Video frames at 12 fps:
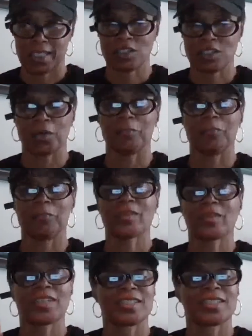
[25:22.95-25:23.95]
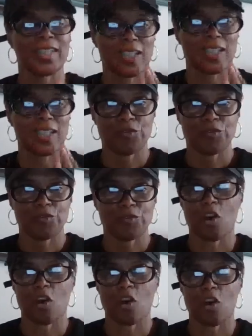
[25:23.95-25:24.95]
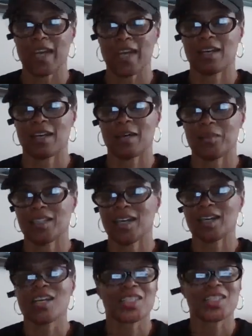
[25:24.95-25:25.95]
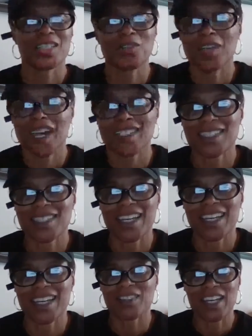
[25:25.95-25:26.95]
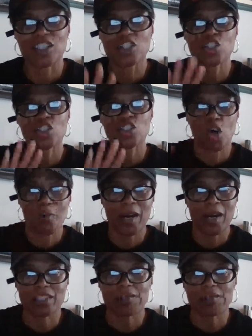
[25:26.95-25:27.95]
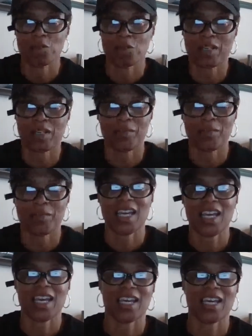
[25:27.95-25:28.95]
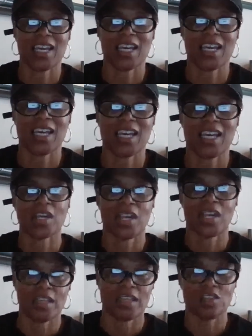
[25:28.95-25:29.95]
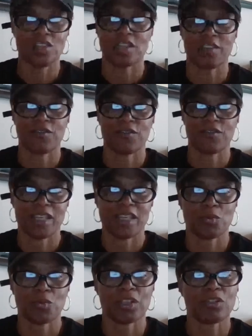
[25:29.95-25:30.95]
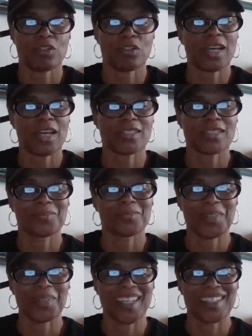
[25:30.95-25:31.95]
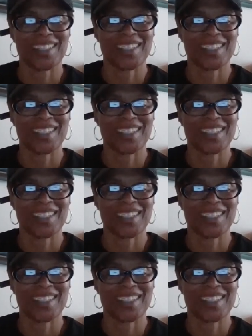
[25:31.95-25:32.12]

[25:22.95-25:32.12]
So stay tuned for all that coming. See you guys later. Thanks so much for joining me, and I appreciate each and every last one of you guys. Bye.